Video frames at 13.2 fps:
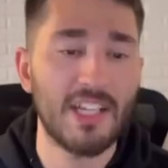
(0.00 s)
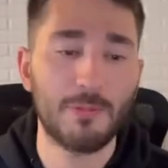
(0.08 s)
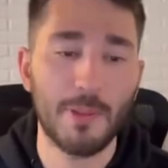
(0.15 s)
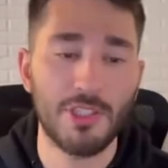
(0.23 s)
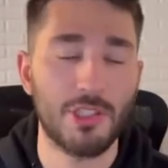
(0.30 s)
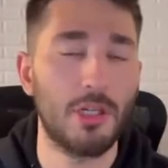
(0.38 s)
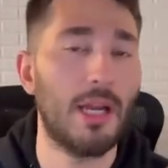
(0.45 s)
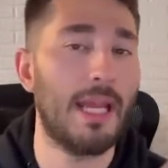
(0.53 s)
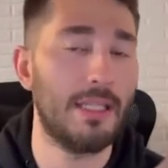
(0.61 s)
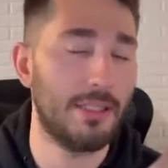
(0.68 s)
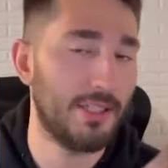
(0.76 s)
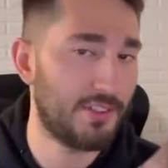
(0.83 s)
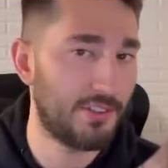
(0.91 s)
picture,
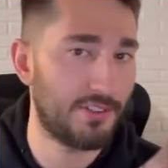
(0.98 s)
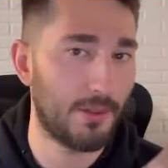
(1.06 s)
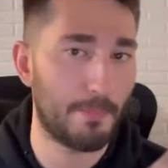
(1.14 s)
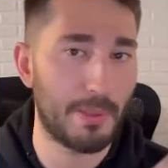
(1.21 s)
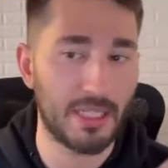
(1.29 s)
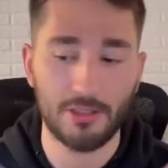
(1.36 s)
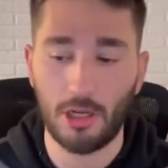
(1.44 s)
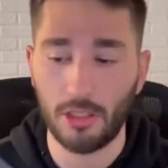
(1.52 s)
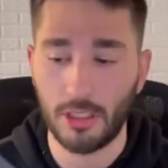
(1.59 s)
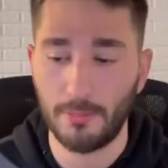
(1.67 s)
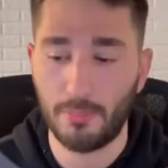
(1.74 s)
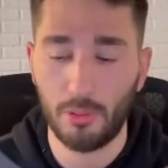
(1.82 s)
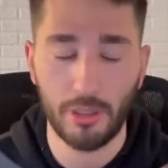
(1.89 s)
and this is a big
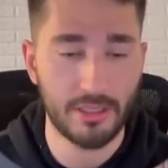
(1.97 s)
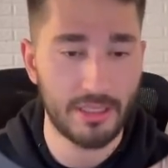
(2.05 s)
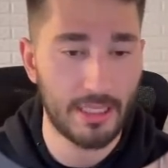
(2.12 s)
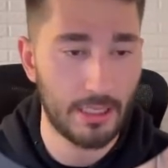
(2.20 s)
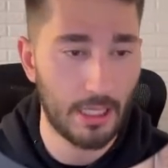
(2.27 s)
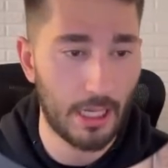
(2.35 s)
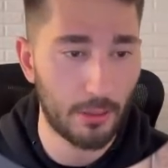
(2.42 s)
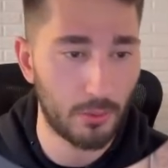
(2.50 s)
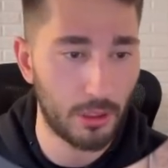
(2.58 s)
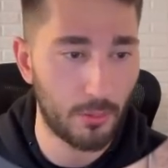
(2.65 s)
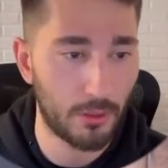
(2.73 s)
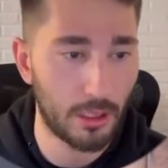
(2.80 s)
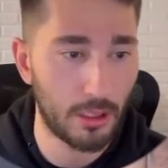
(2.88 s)
talking point that I really
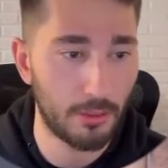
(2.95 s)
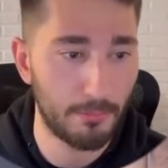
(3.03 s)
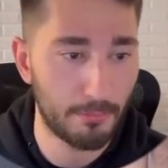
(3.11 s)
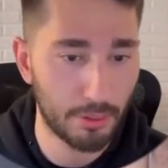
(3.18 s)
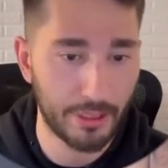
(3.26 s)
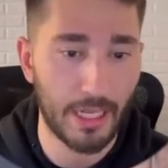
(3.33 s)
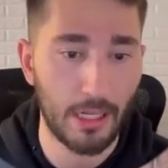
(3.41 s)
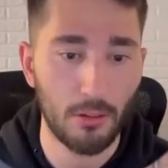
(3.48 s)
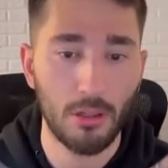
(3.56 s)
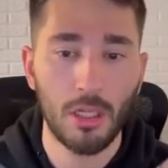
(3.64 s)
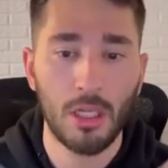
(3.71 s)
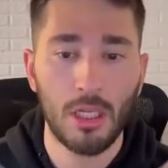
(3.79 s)
want to bring out.